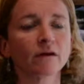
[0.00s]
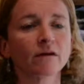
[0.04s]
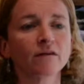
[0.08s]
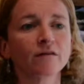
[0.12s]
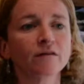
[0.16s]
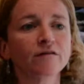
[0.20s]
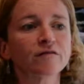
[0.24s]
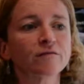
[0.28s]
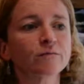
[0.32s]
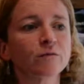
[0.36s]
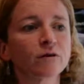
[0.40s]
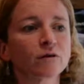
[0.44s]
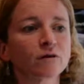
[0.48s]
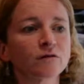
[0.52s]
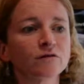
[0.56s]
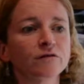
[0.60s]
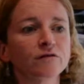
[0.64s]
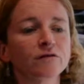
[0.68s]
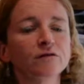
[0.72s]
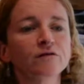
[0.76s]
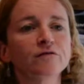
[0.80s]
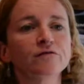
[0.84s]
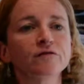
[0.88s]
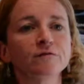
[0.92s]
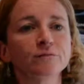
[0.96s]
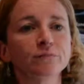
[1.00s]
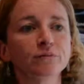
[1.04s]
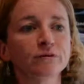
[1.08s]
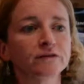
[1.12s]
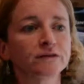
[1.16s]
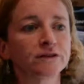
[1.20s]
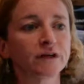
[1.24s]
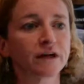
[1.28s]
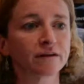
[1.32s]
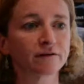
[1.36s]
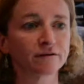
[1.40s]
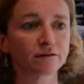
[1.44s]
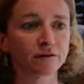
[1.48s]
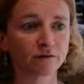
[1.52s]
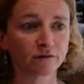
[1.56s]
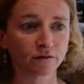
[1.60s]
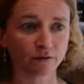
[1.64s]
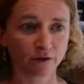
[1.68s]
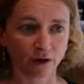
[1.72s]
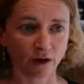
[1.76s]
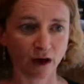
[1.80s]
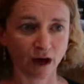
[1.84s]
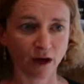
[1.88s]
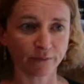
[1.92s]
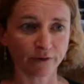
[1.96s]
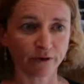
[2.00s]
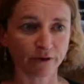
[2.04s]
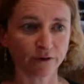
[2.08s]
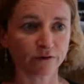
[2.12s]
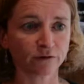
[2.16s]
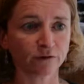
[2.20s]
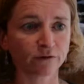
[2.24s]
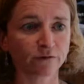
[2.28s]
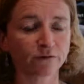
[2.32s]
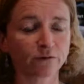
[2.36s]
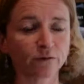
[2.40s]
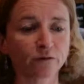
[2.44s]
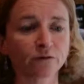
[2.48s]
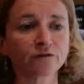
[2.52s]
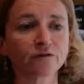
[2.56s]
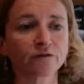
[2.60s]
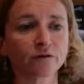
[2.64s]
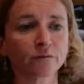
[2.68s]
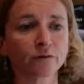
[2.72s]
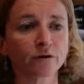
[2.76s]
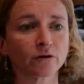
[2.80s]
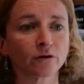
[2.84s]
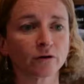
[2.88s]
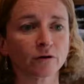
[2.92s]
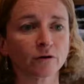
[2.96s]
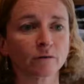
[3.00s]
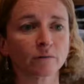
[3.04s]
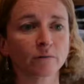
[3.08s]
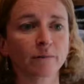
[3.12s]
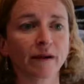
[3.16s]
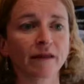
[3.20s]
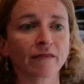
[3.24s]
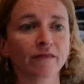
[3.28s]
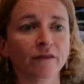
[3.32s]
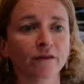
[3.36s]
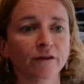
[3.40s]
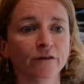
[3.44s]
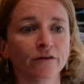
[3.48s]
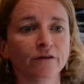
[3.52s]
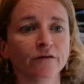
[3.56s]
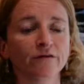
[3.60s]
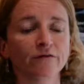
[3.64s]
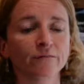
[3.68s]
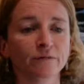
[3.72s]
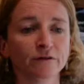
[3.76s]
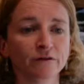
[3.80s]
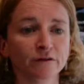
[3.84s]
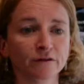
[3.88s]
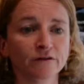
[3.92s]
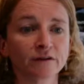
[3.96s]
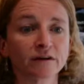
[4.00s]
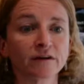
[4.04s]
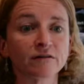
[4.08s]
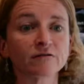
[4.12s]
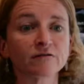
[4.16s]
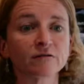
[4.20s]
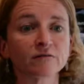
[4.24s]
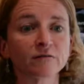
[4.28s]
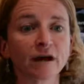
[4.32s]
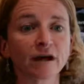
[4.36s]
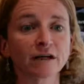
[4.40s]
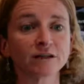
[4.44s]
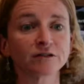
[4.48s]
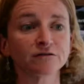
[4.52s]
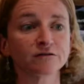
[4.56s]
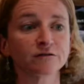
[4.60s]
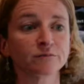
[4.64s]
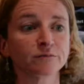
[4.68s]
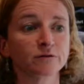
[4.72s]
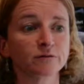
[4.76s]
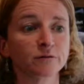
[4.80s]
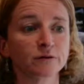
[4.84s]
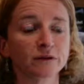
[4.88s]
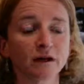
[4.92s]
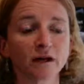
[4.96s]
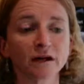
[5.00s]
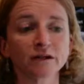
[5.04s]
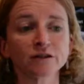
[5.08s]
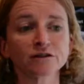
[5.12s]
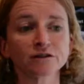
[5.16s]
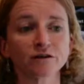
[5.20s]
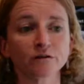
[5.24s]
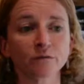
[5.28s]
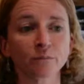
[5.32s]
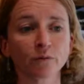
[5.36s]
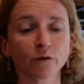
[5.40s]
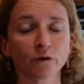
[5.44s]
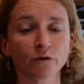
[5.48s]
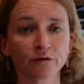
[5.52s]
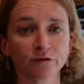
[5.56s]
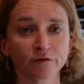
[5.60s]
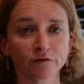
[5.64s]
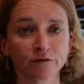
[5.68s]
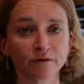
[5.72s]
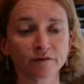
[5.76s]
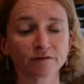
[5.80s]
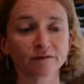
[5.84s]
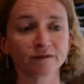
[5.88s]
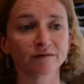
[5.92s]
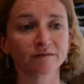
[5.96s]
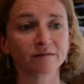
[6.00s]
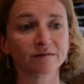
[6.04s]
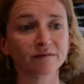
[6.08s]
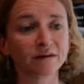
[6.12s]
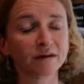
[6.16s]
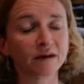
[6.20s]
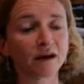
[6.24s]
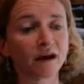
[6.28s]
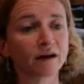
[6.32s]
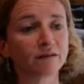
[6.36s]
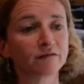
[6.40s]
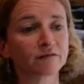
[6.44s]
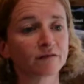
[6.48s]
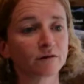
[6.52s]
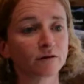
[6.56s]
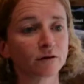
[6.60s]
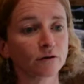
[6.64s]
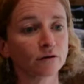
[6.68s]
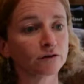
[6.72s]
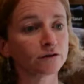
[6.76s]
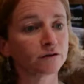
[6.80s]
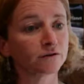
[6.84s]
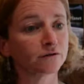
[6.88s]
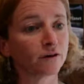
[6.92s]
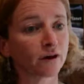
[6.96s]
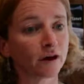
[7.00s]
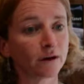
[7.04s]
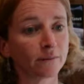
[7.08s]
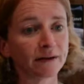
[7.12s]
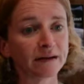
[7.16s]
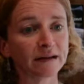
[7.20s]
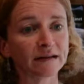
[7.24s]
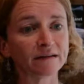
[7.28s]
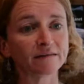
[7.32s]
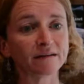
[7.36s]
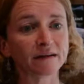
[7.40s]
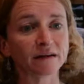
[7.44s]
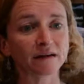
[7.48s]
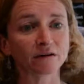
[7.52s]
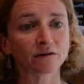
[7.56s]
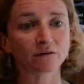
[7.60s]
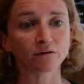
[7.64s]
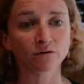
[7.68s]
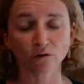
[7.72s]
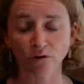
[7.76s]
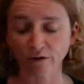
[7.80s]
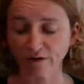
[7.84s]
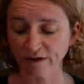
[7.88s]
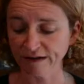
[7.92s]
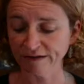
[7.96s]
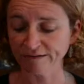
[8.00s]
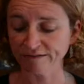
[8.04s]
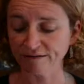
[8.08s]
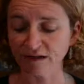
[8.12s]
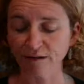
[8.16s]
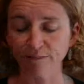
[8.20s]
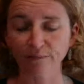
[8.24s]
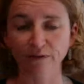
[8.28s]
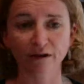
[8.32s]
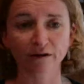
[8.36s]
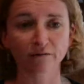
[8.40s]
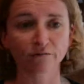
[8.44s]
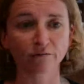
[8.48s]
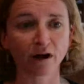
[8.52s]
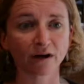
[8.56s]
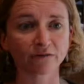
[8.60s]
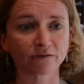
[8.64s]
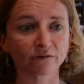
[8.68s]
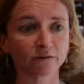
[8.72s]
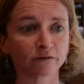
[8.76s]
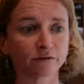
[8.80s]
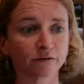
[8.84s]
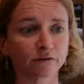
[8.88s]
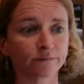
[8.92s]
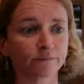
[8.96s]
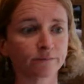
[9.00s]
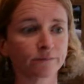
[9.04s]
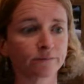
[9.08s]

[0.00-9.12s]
This model's use of projected climate to force the model meant that the specific interactions between ice shelf processes and sea ice and ocean variability could not easily be unraveled.